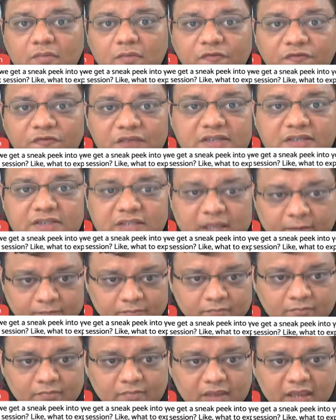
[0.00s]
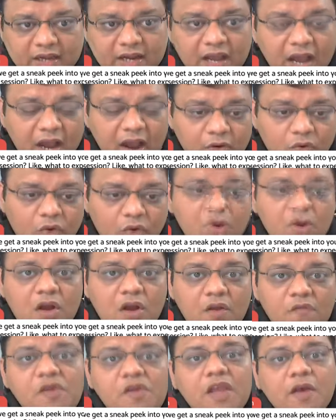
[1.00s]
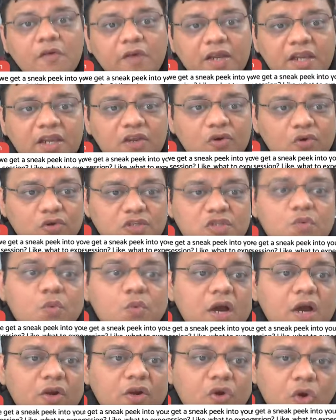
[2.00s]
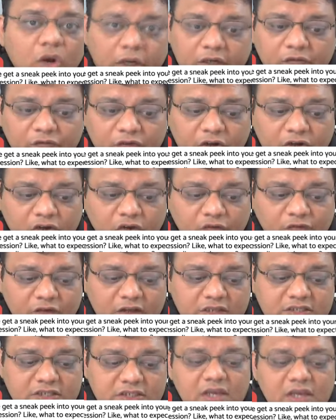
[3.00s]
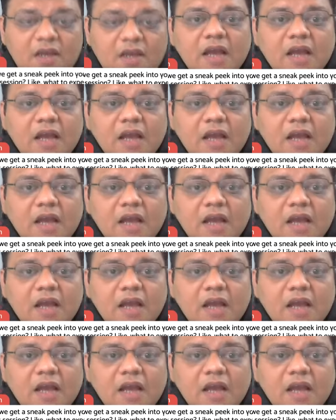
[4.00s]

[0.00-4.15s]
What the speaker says: fix them? And how we have heroes who are not in front of us